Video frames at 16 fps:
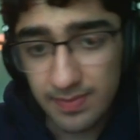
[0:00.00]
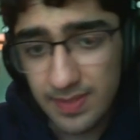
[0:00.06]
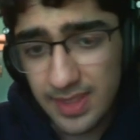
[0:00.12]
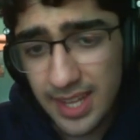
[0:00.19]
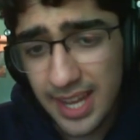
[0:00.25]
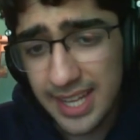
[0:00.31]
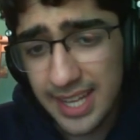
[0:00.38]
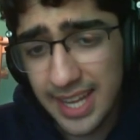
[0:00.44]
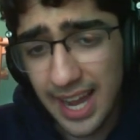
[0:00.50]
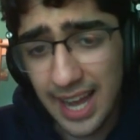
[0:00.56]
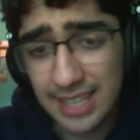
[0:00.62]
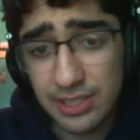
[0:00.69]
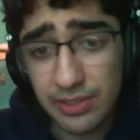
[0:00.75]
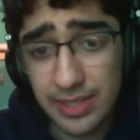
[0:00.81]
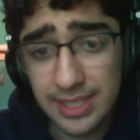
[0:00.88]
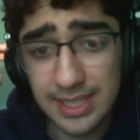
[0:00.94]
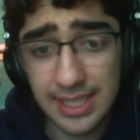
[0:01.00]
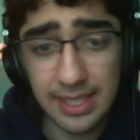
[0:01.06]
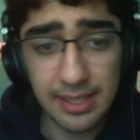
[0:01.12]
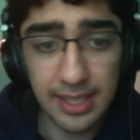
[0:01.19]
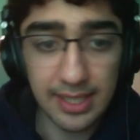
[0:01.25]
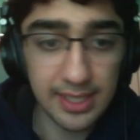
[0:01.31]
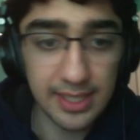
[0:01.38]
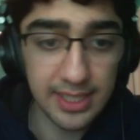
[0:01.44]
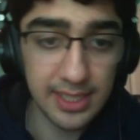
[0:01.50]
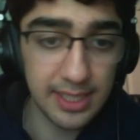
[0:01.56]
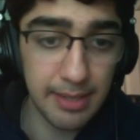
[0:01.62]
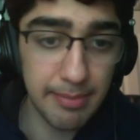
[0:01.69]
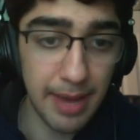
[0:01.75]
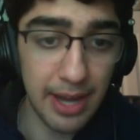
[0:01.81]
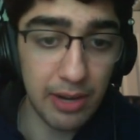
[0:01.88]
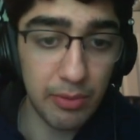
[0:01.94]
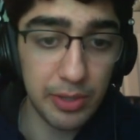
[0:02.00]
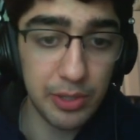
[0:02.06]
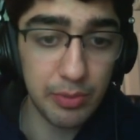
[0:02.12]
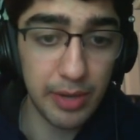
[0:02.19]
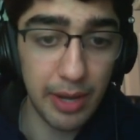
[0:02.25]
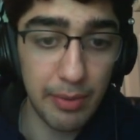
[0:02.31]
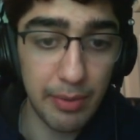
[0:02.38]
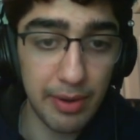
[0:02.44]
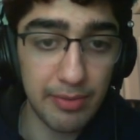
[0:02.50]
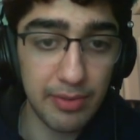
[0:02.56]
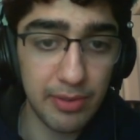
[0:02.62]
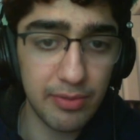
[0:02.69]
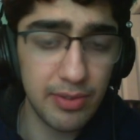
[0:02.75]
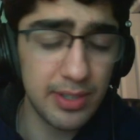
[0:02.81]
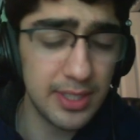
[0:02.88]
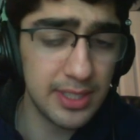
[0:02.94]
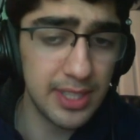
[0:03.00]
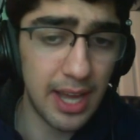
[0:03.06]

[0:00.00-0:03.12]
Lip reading: And yeah, as you can see, it just didn't matter which one I went for first.